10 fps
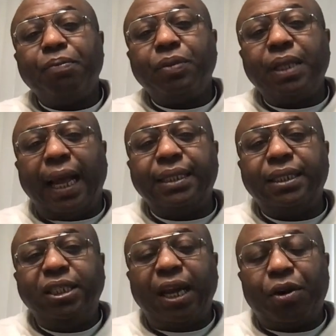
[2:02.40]
that the
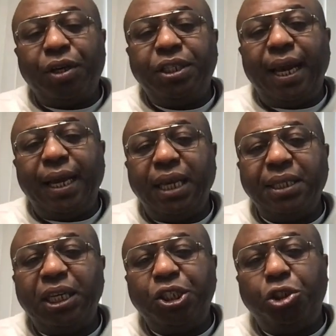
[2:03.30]
security
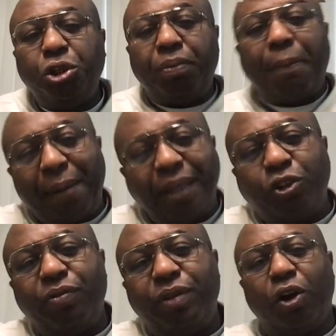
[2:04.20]
agency should be part of
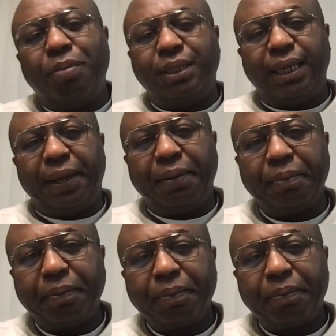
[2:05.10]
the committee.
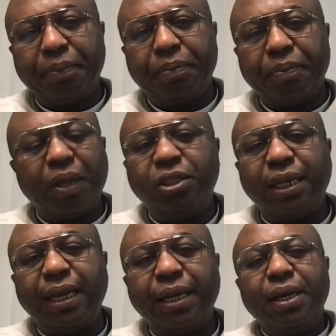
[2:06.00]
It's not
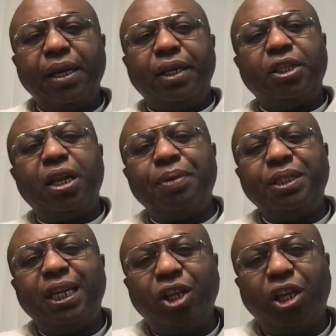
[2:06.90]
a
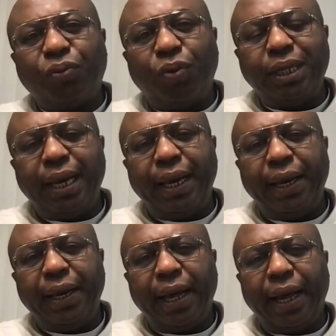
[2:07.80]
business just for the
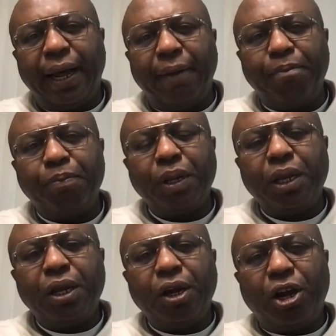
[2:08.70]

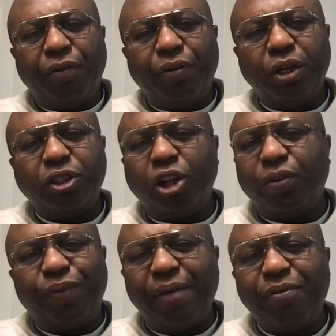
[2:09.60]
governors or the
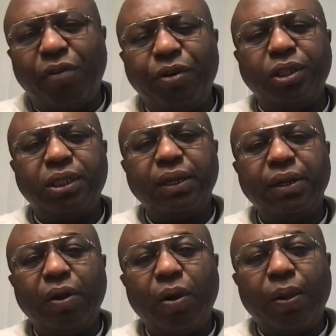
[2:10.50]
five governors.
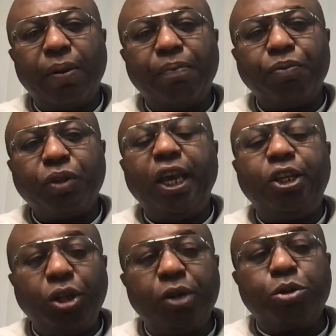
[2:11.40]
It should
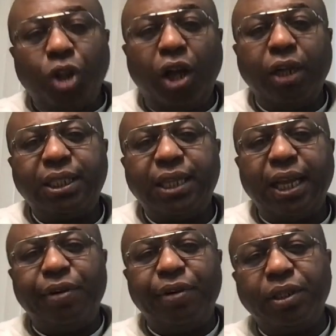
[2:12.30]
include all the state
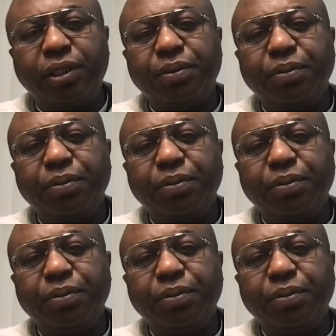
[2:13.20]
governors